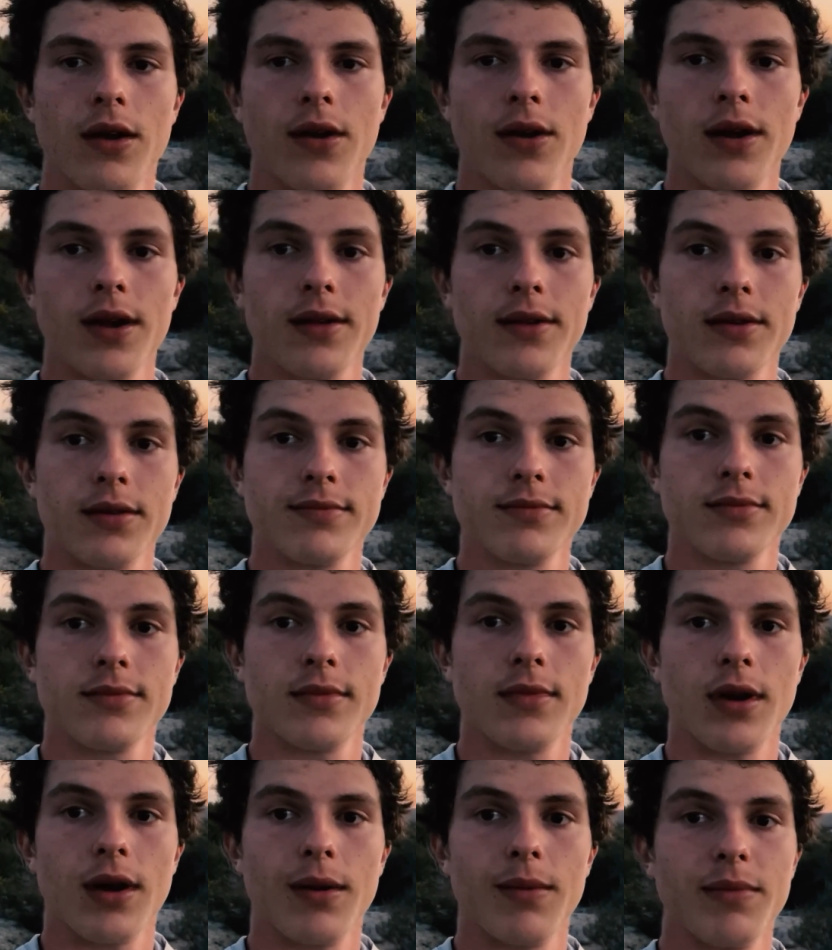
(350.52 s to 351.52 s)
All right,
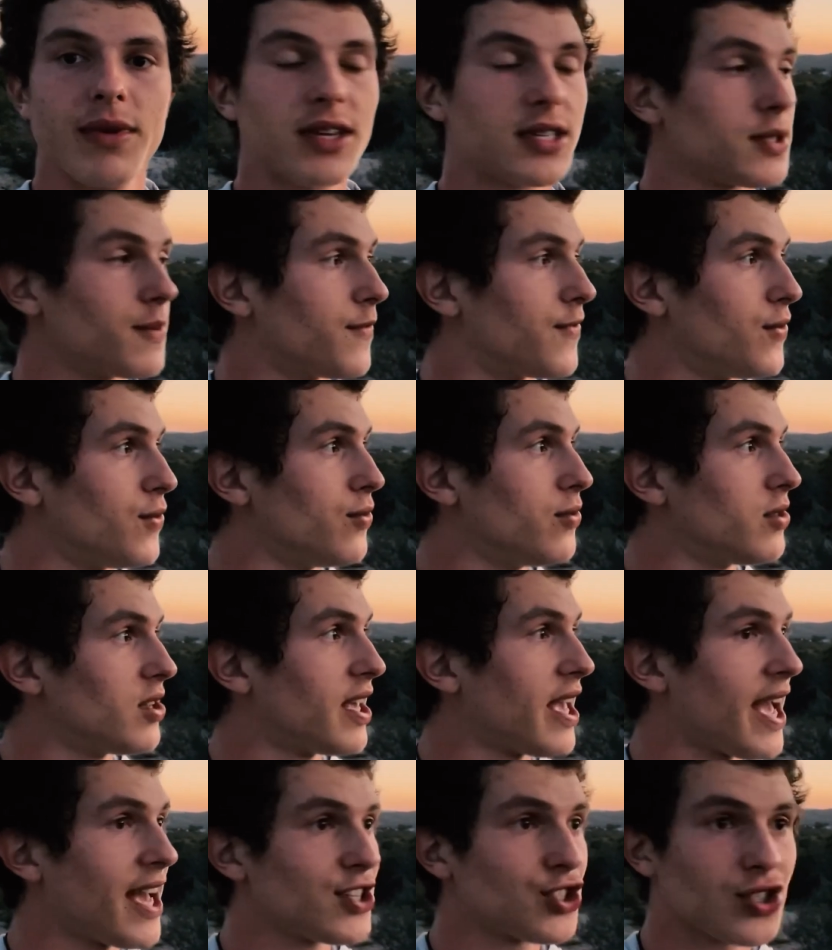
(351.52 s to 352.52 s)
I'm gonna make some food and
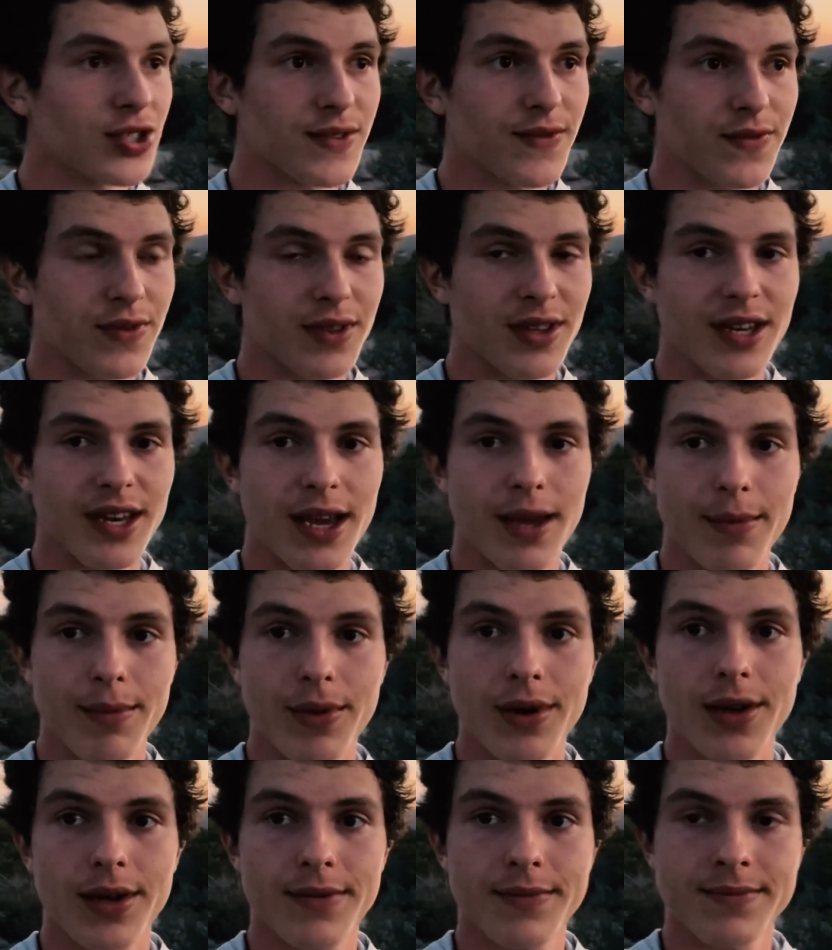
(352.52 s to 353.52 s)
cash in for the night,
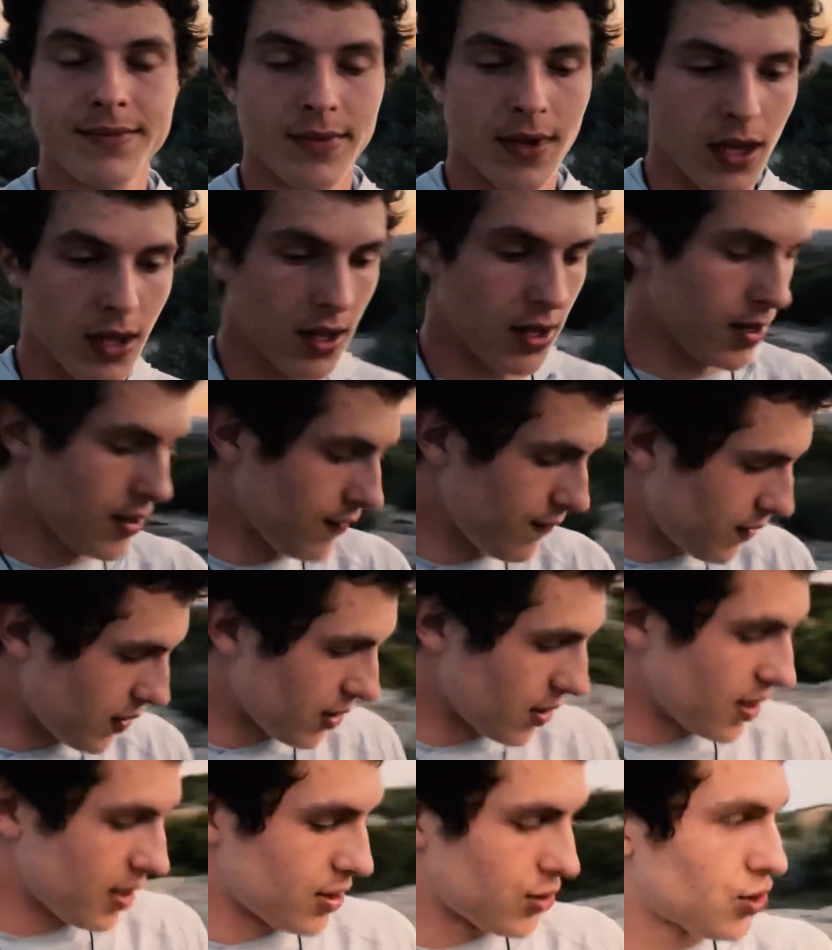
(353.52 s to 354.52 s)
but
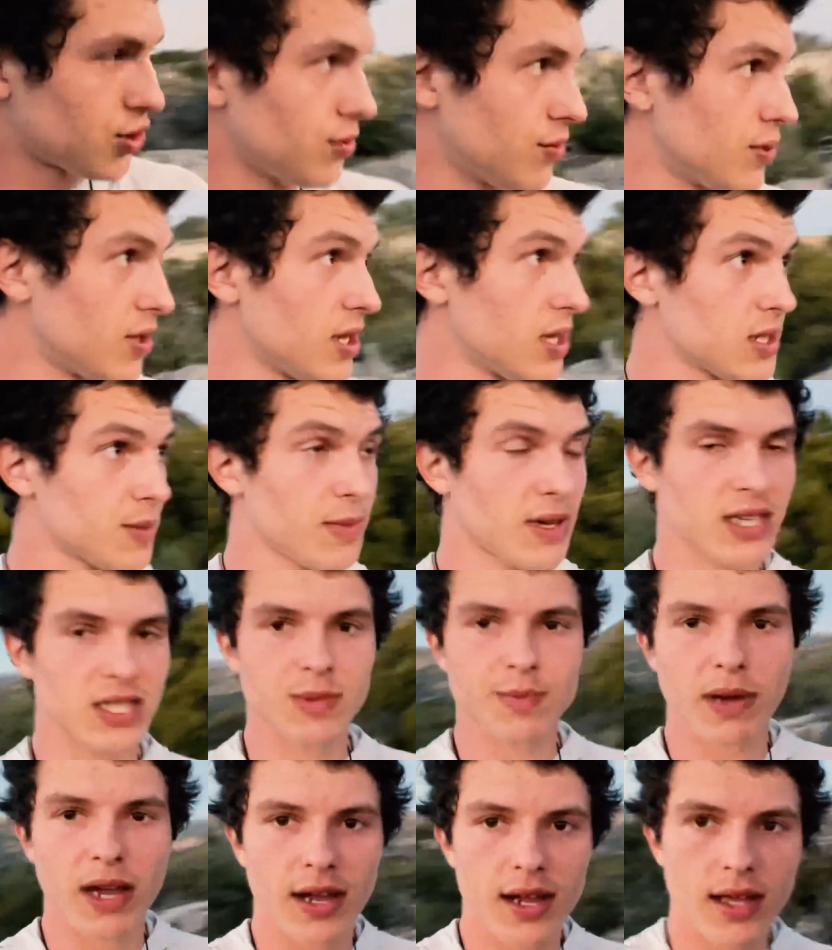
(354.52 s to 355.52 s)
figured I'd show you guys my
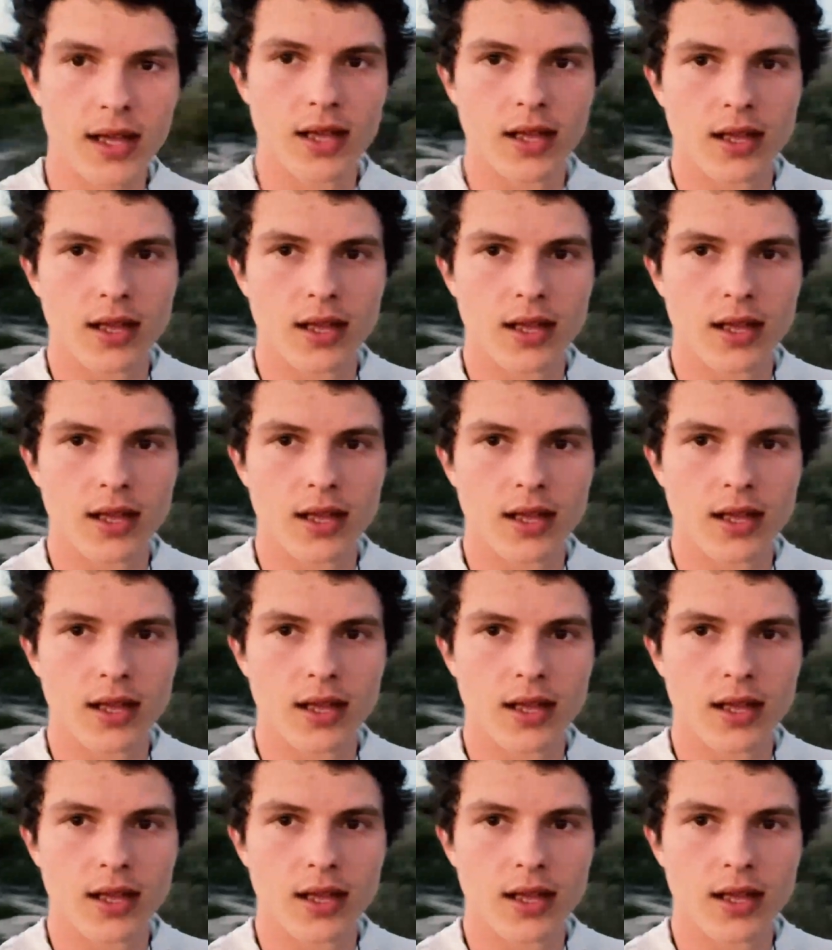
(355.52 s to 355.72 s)
spot.